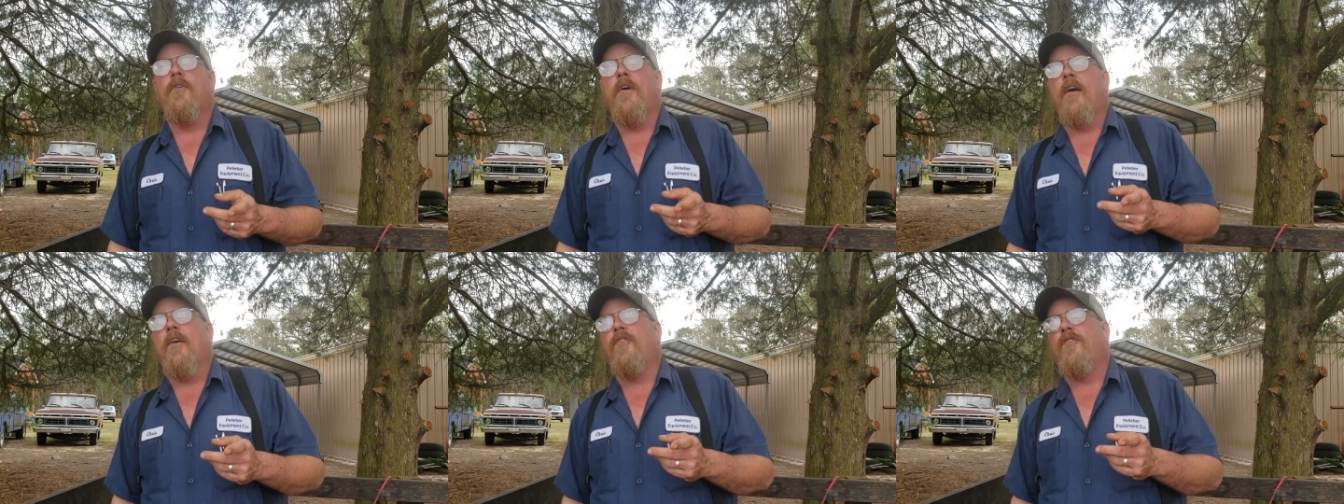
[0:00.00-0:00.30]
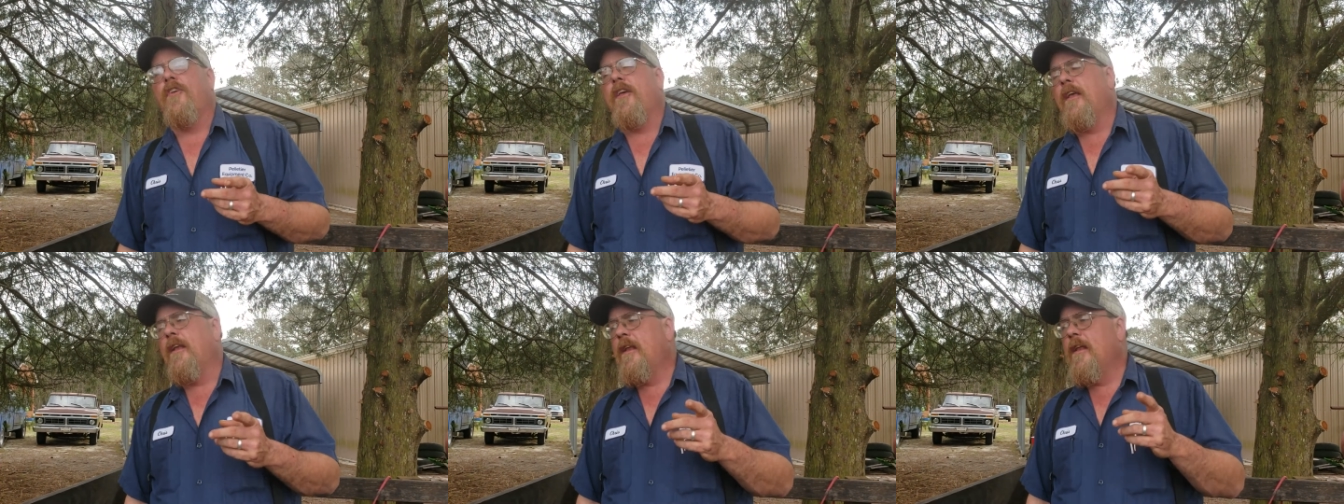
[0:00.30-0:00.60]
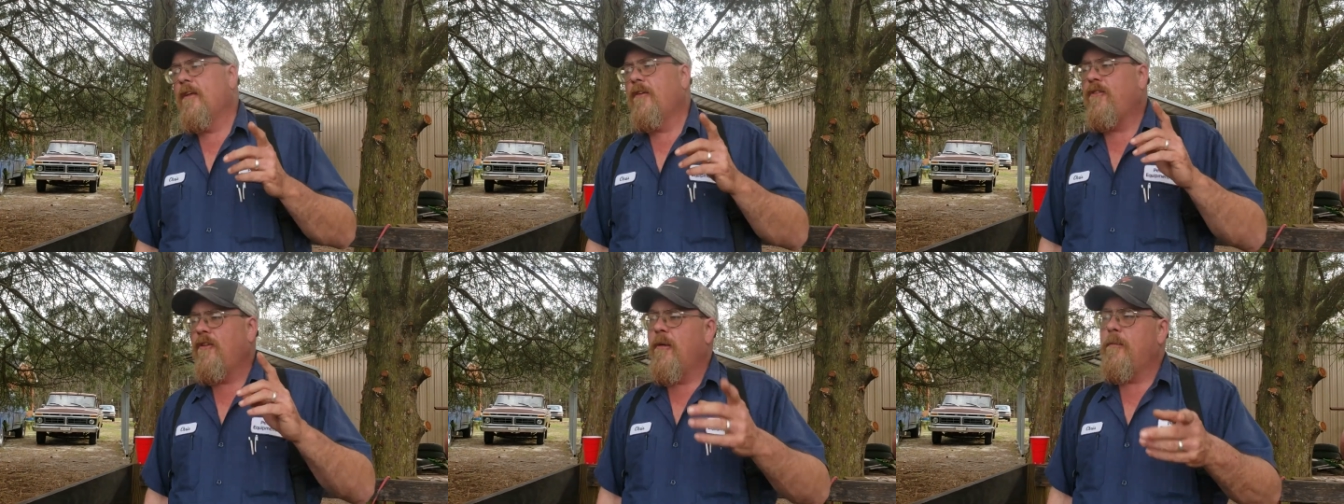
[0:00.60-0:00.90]
I said
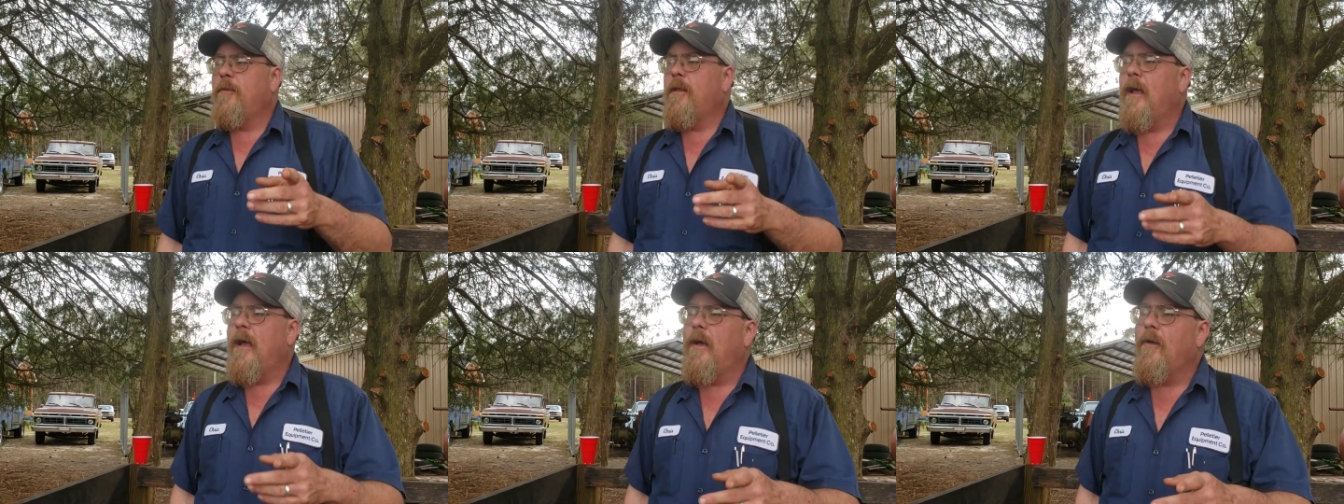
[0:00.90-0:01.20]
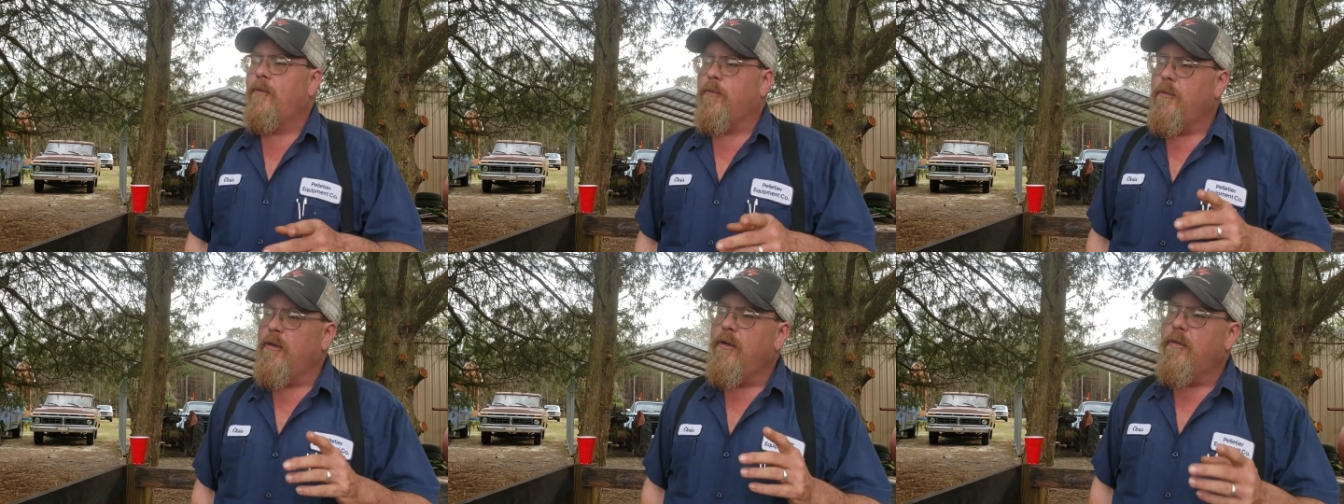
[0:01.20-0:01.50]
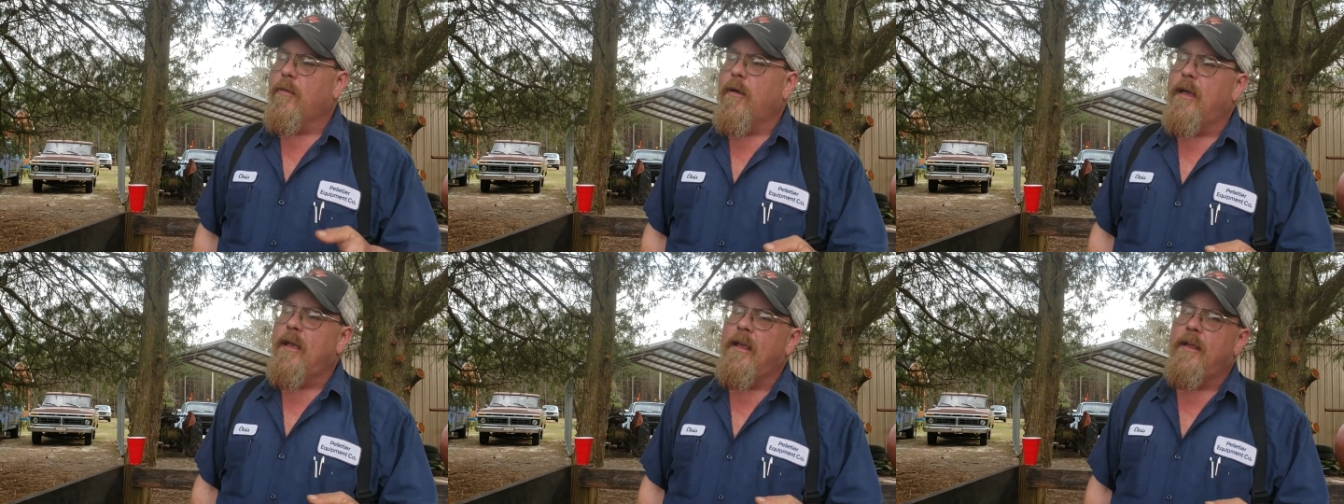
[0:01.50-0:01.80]
that sometimes when
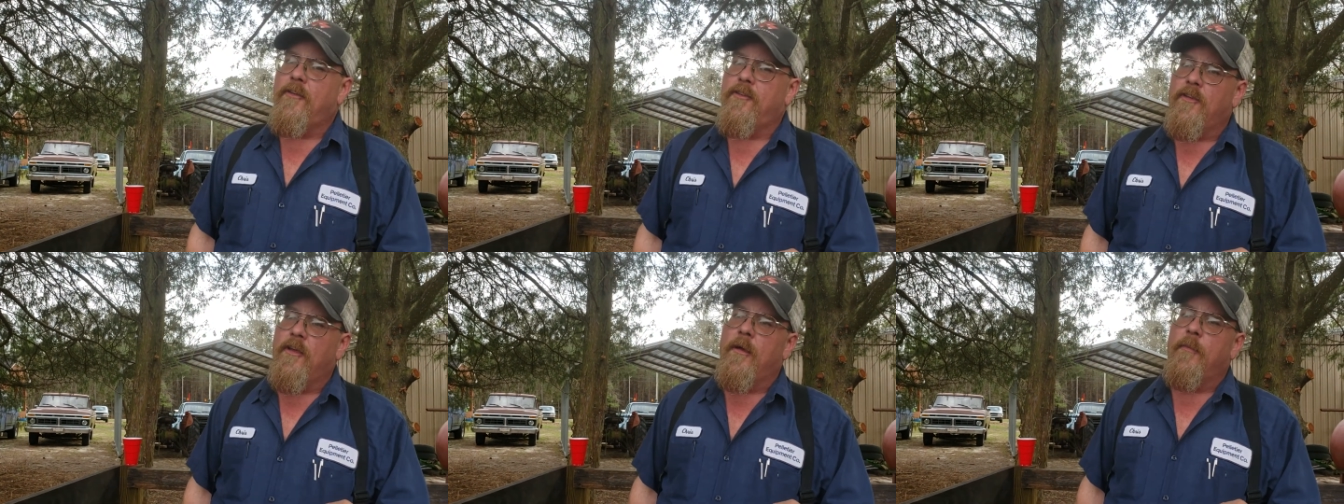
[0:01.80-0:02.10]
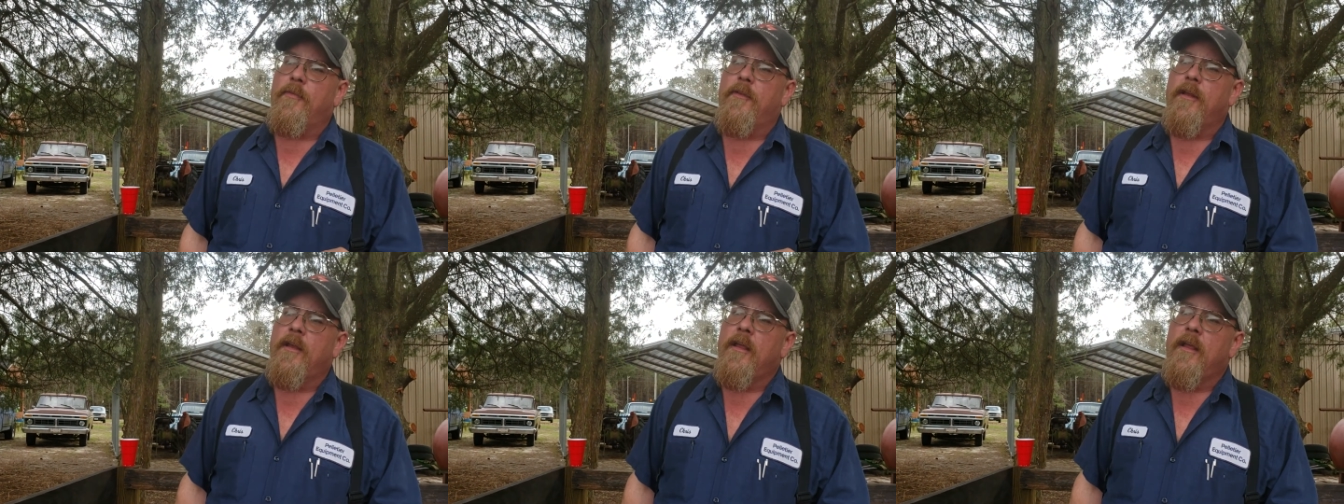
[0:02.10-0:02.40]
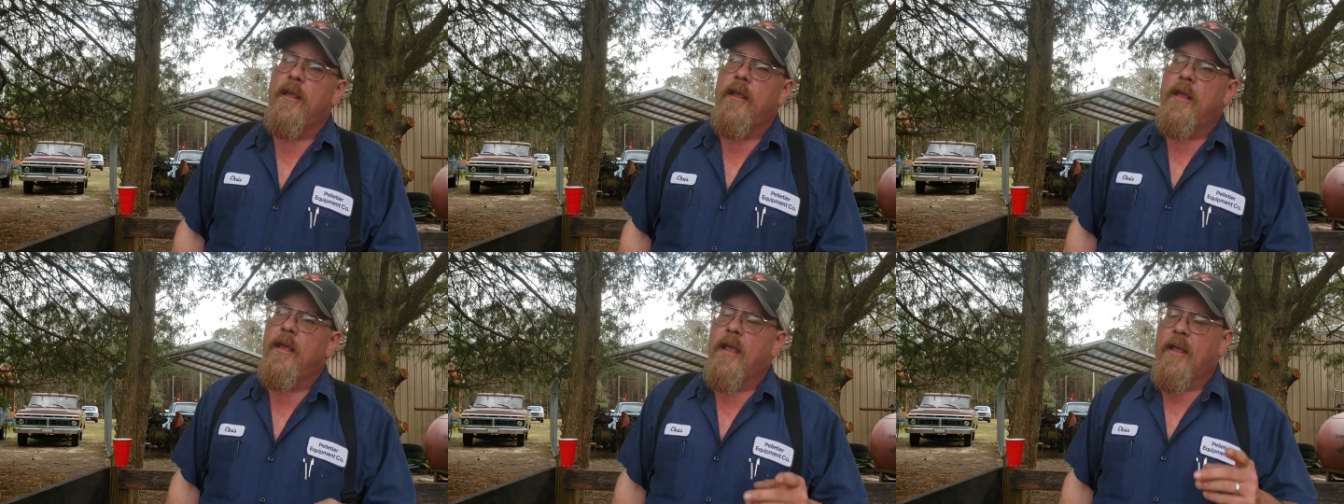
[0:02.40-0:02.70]
you raise something,
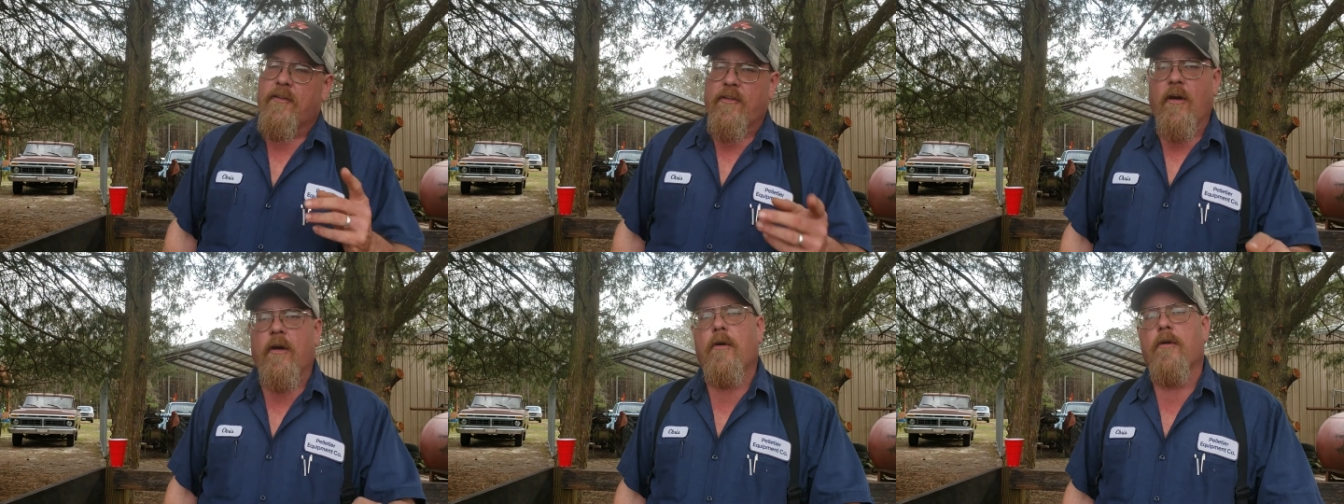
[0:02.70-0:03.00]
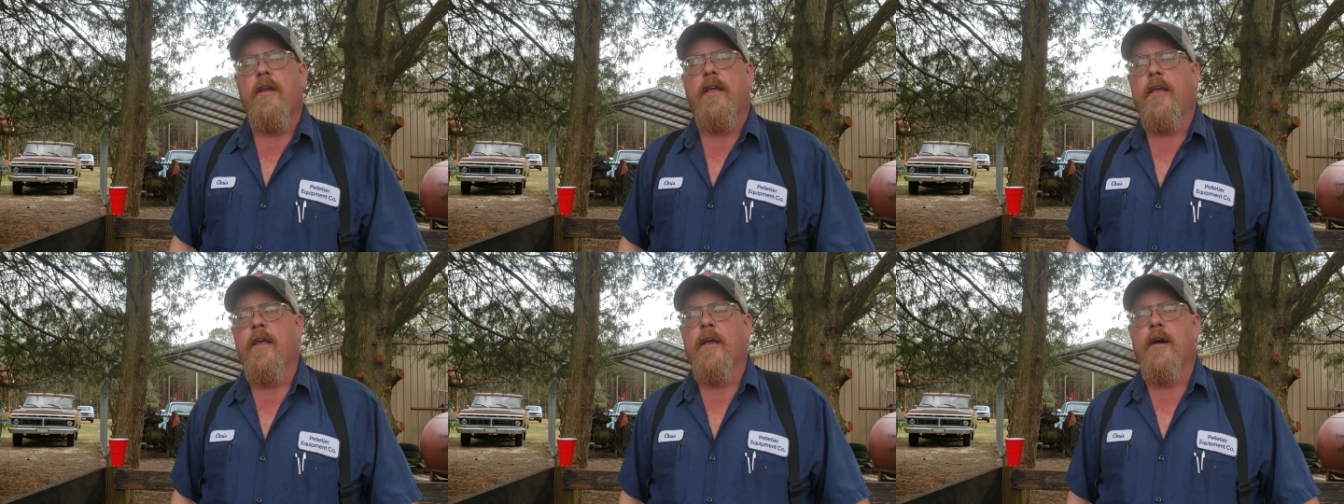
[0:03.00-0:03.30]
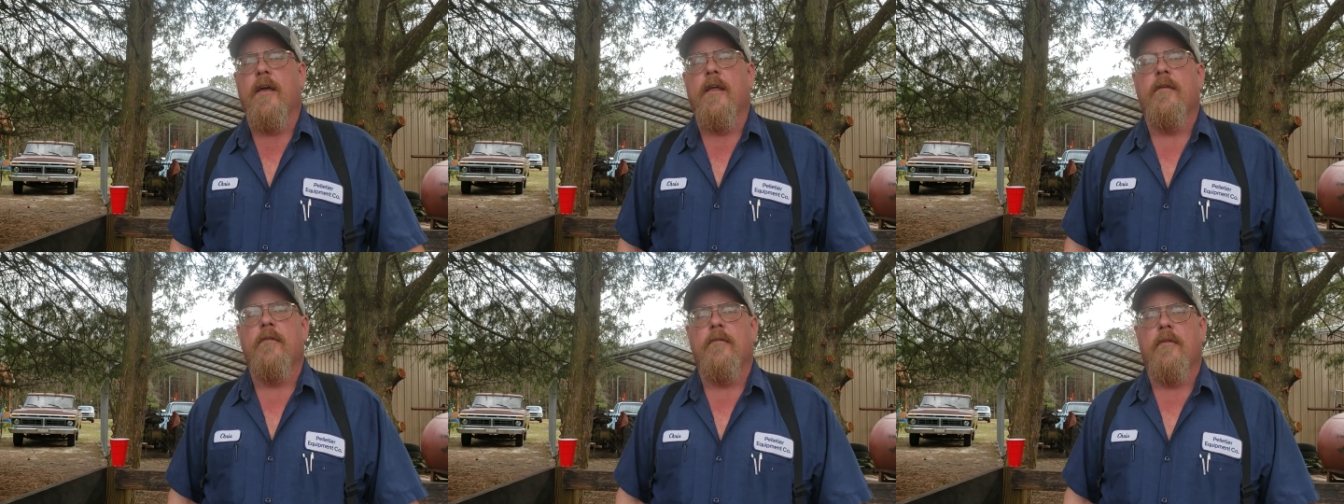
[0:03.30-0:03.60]
it's hard to
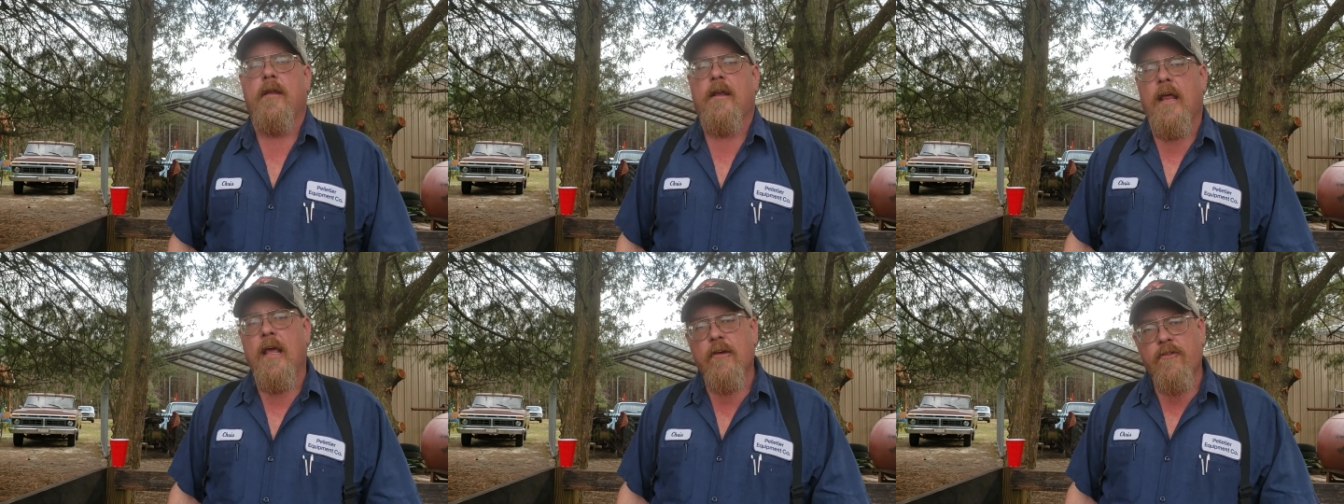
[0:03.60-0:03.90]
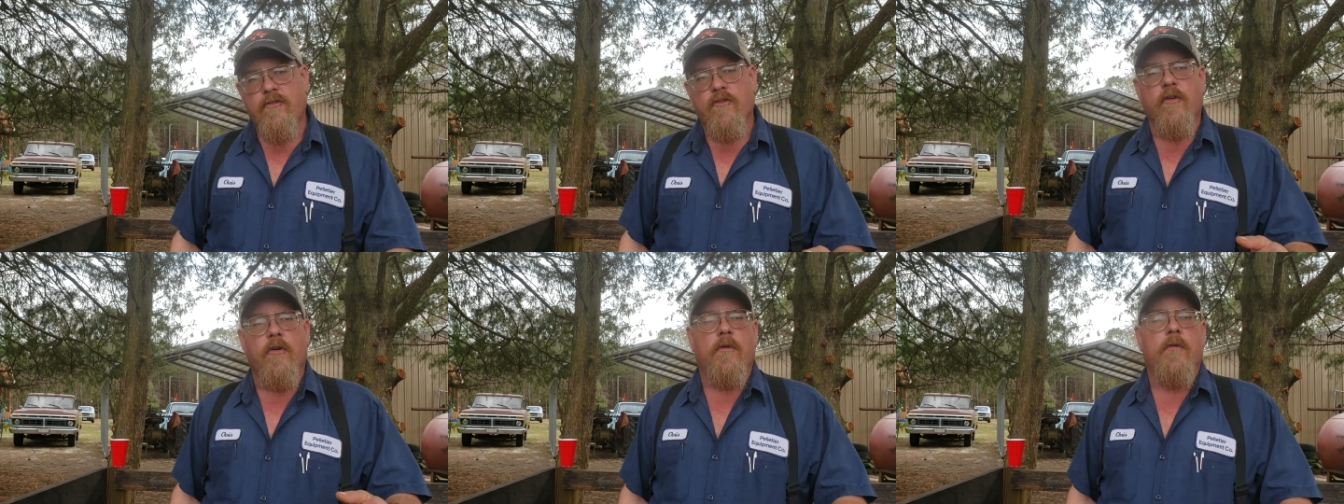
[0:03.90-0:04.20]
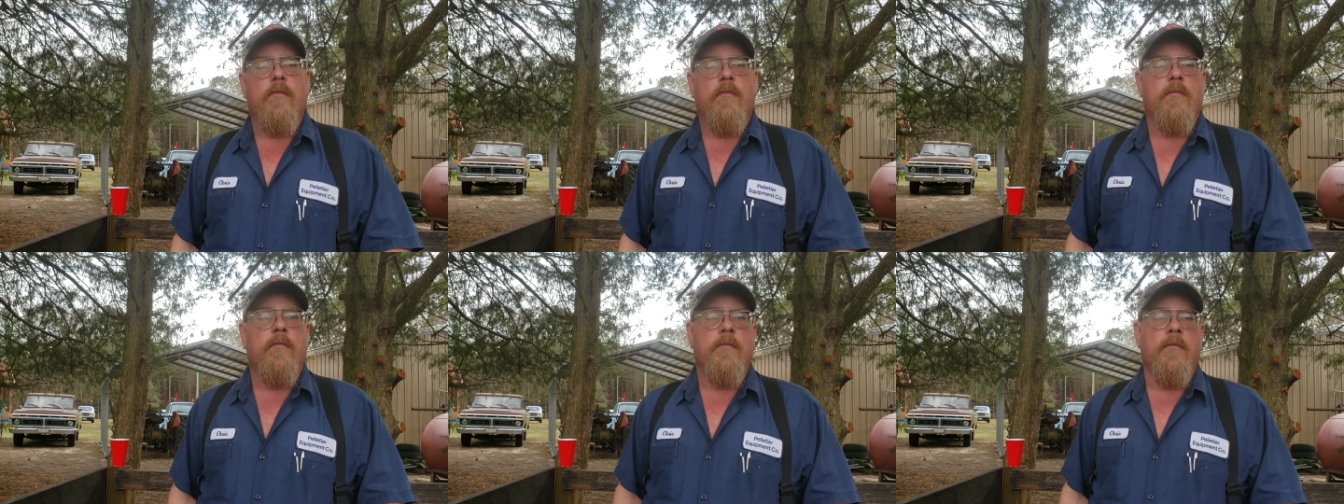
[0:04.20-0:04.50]
kill it. And that's true.